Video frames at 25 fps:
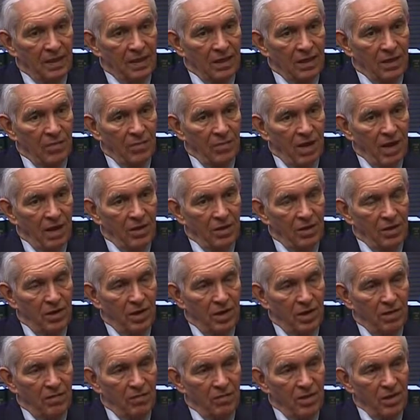commander
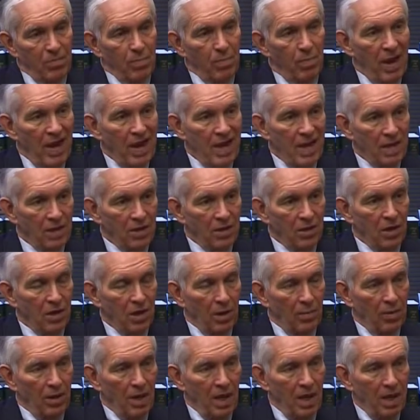of the band
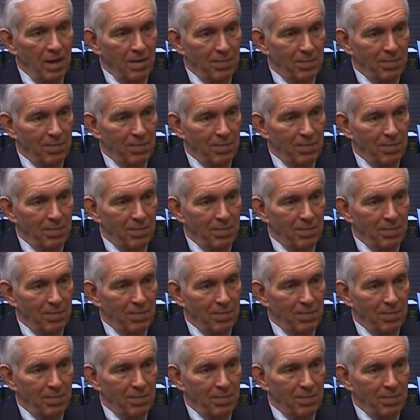company.